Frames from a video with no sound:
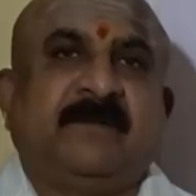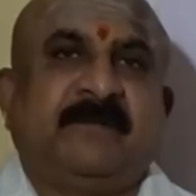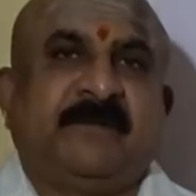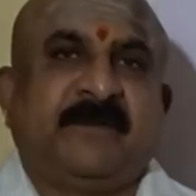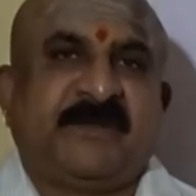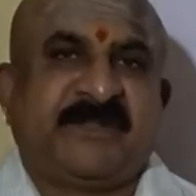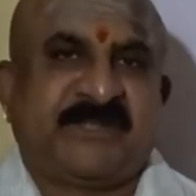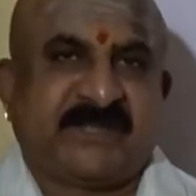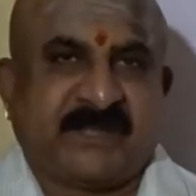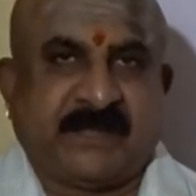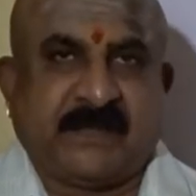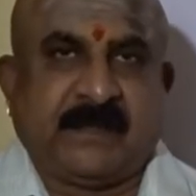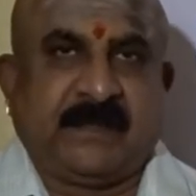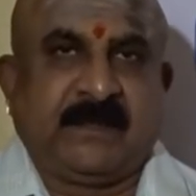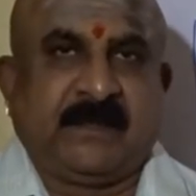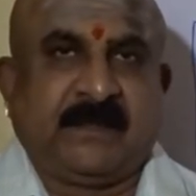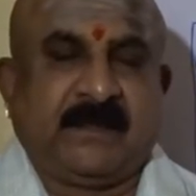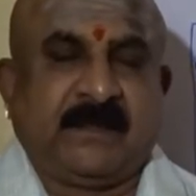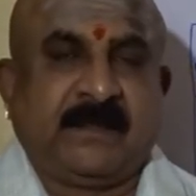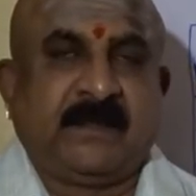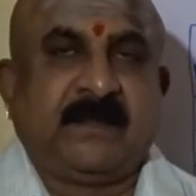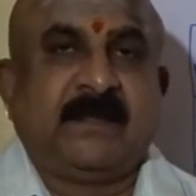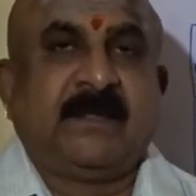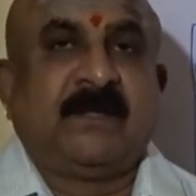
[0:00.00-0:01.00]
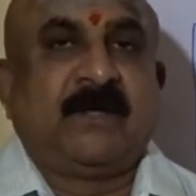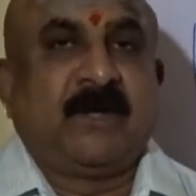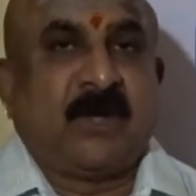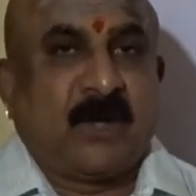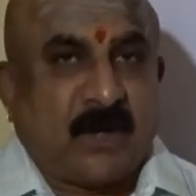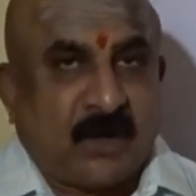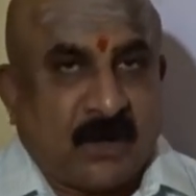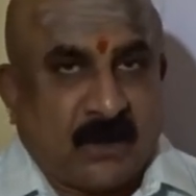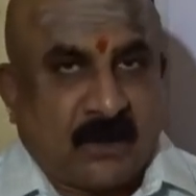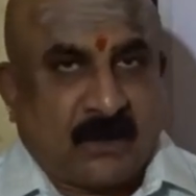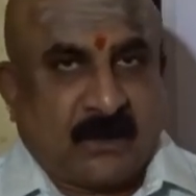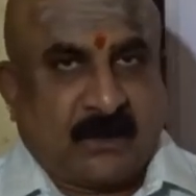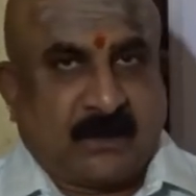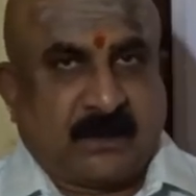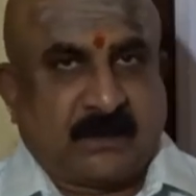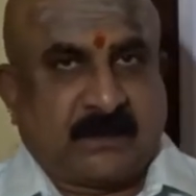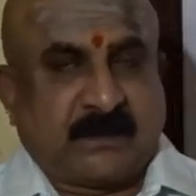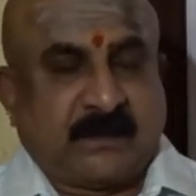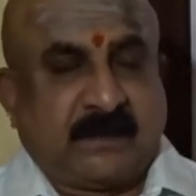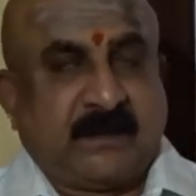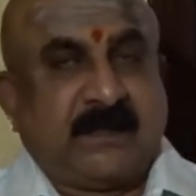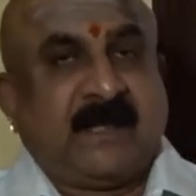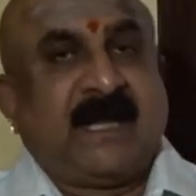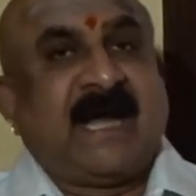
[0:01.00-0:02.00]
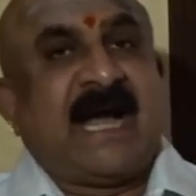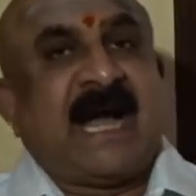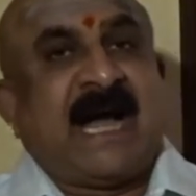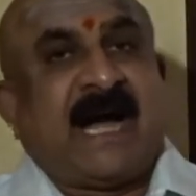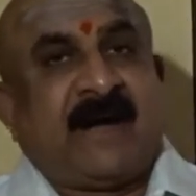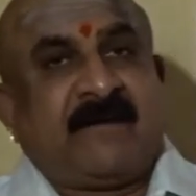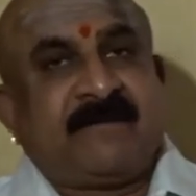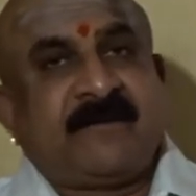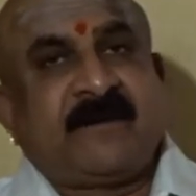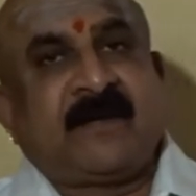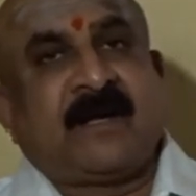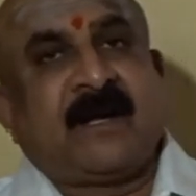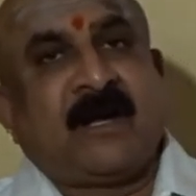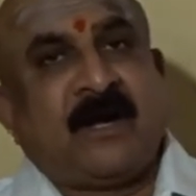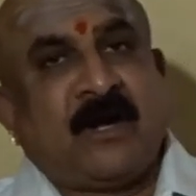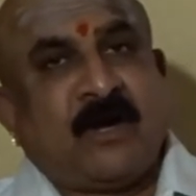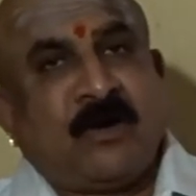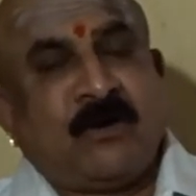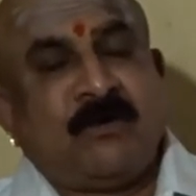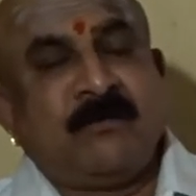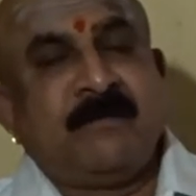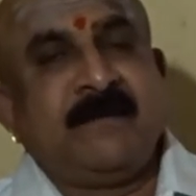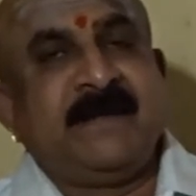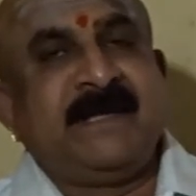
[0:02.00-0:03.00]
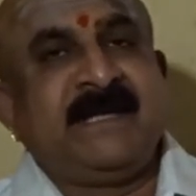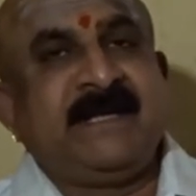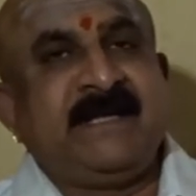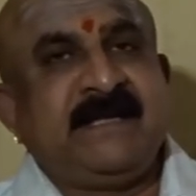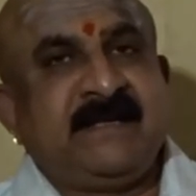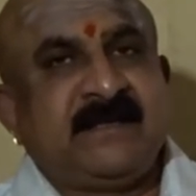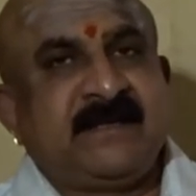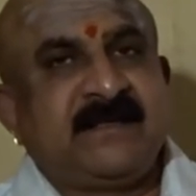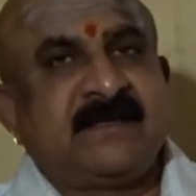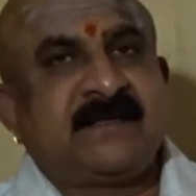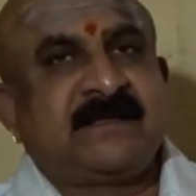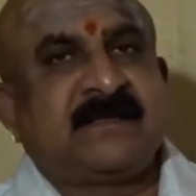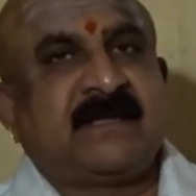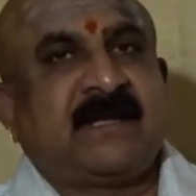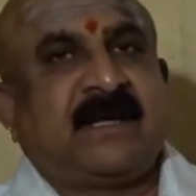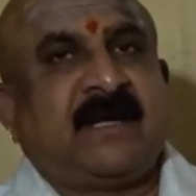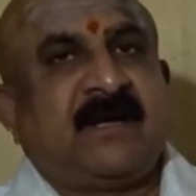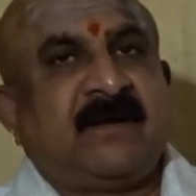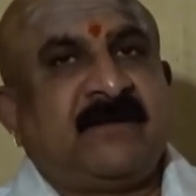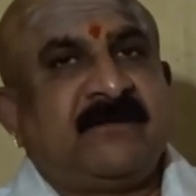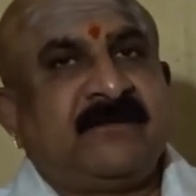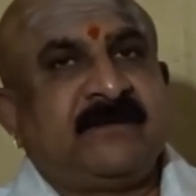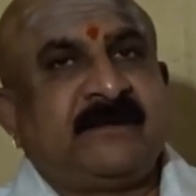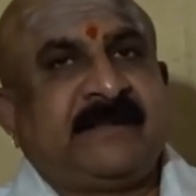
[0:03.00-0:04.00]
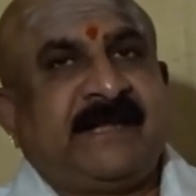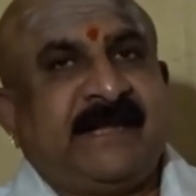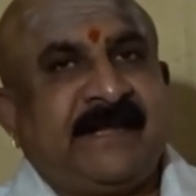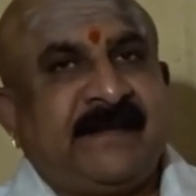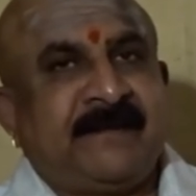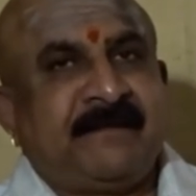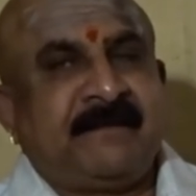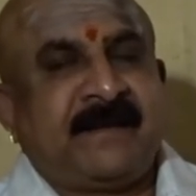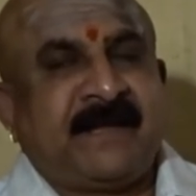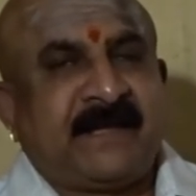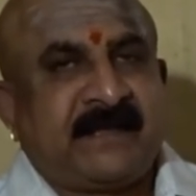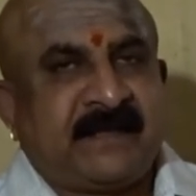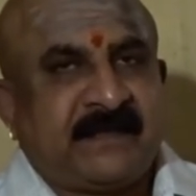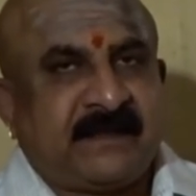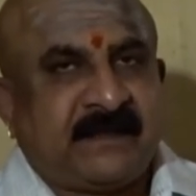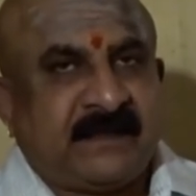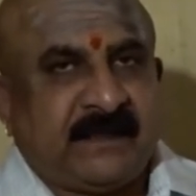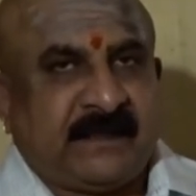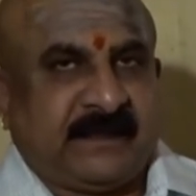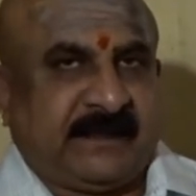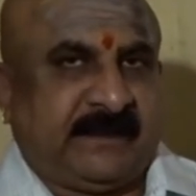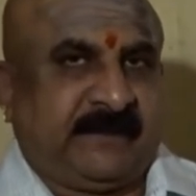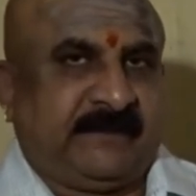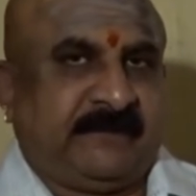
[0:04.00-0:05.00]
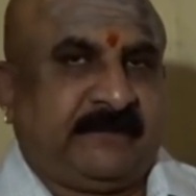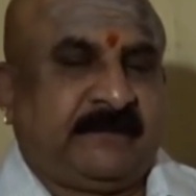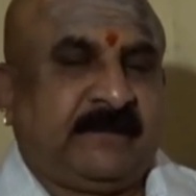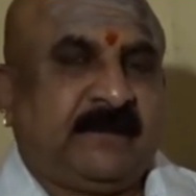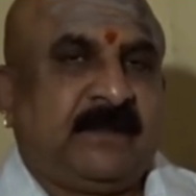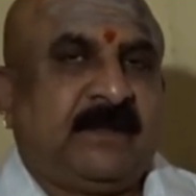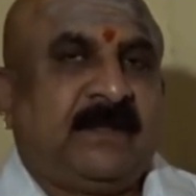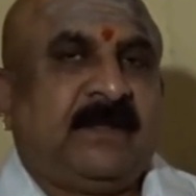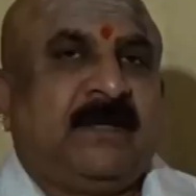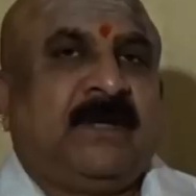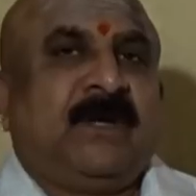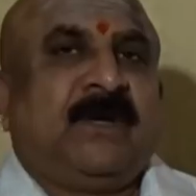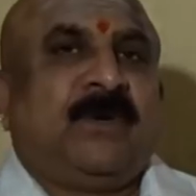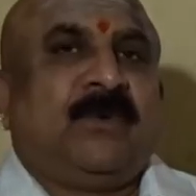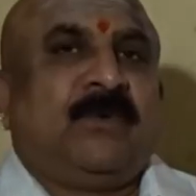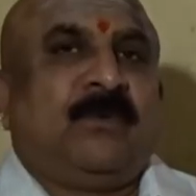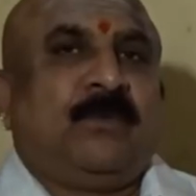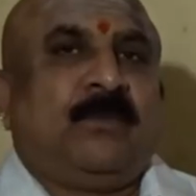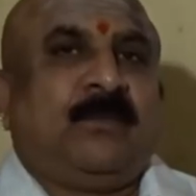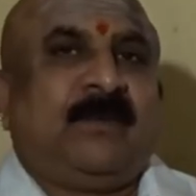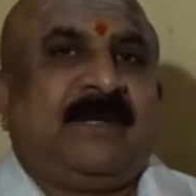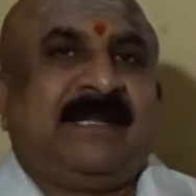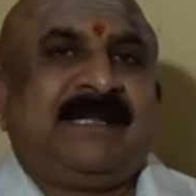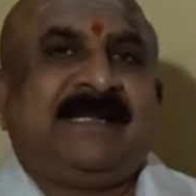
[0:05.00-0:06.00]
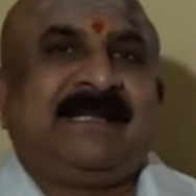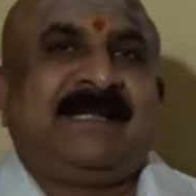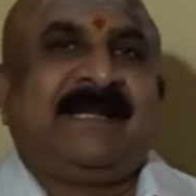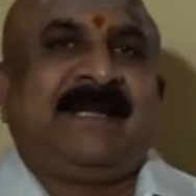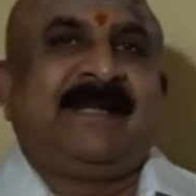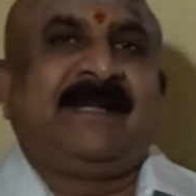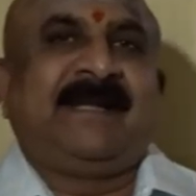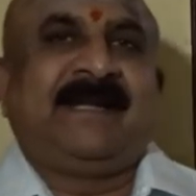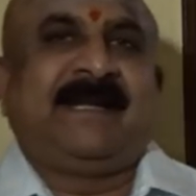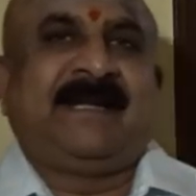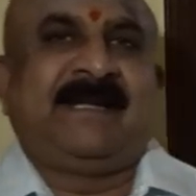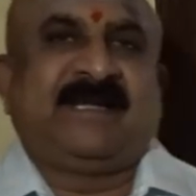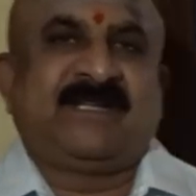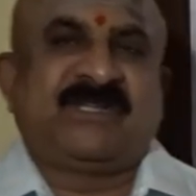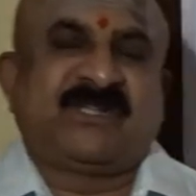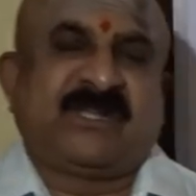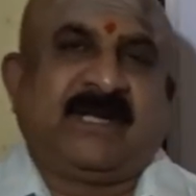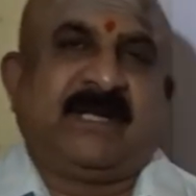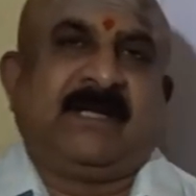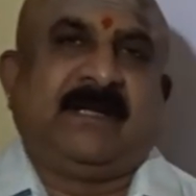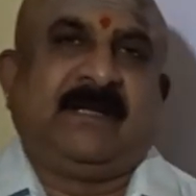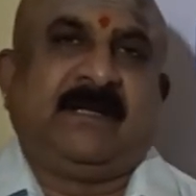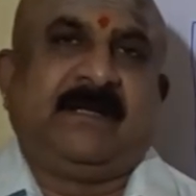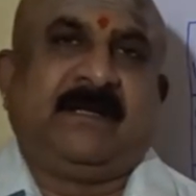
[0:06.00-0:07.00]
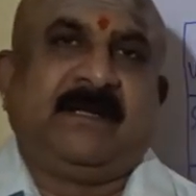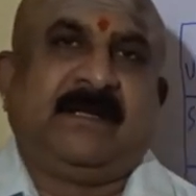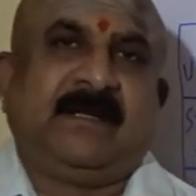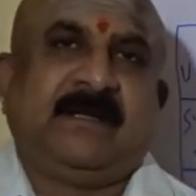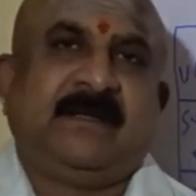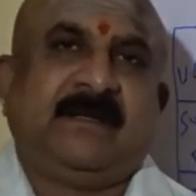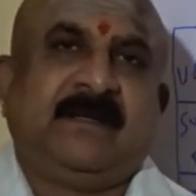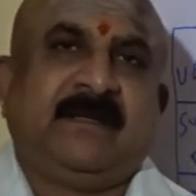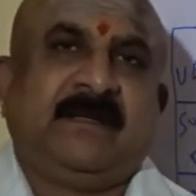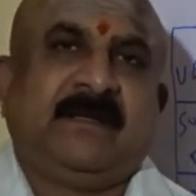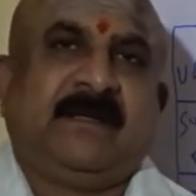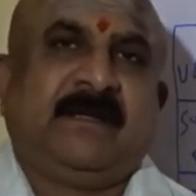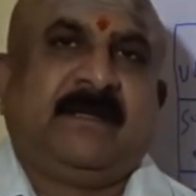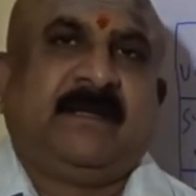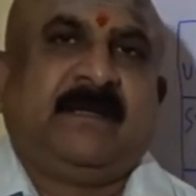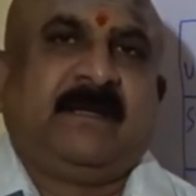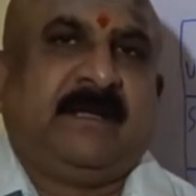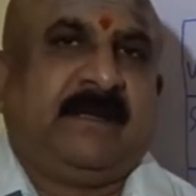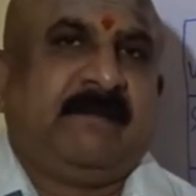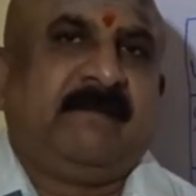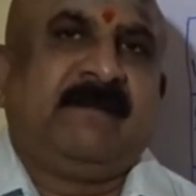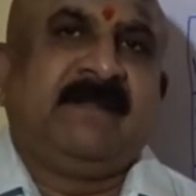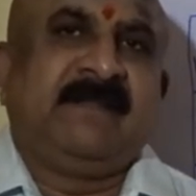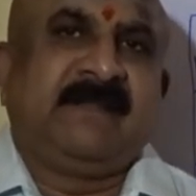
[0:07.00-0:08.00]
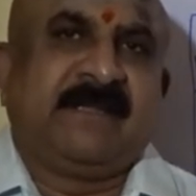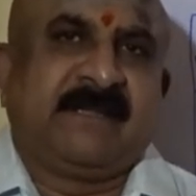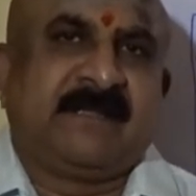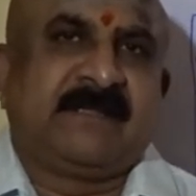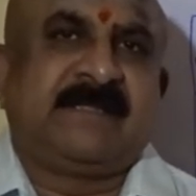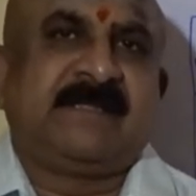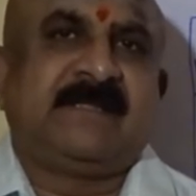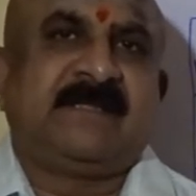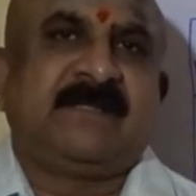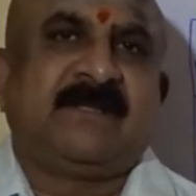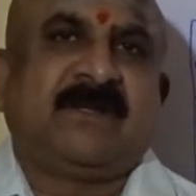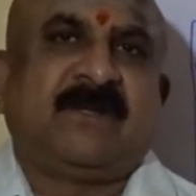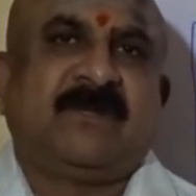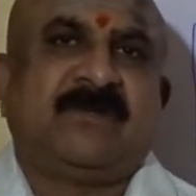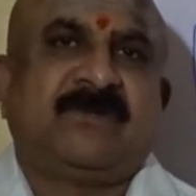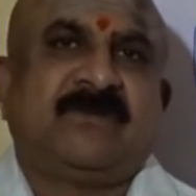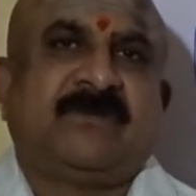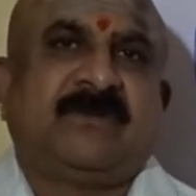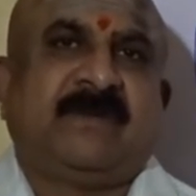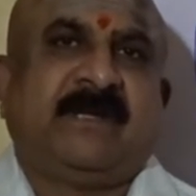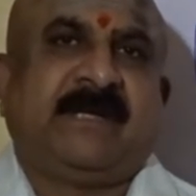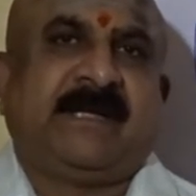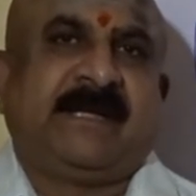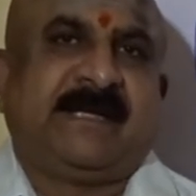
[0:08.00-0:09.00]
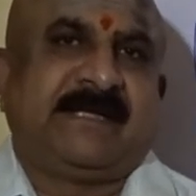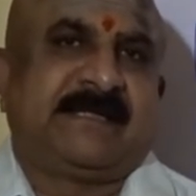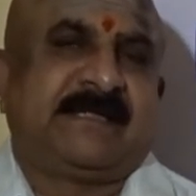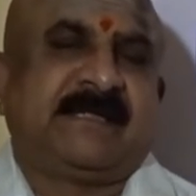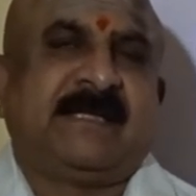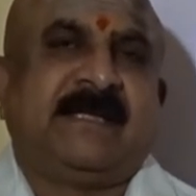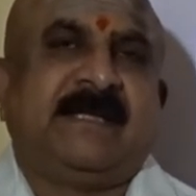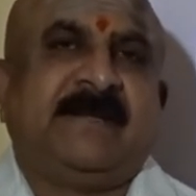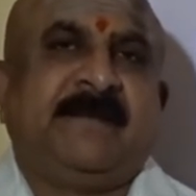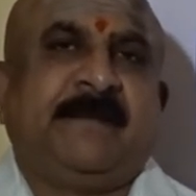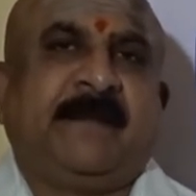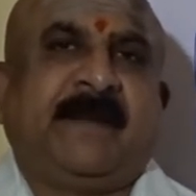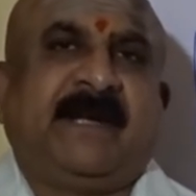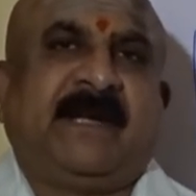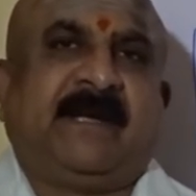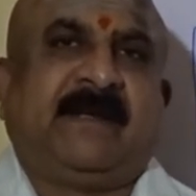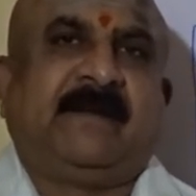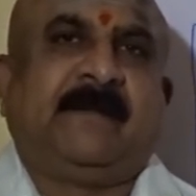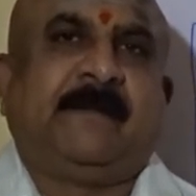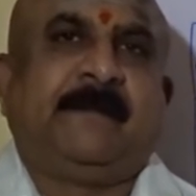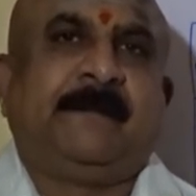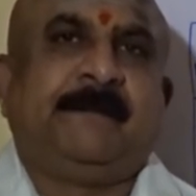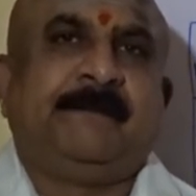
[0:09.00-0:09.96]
of a child or after how many years of their marital life will they get a child? Even this is also a destiny part.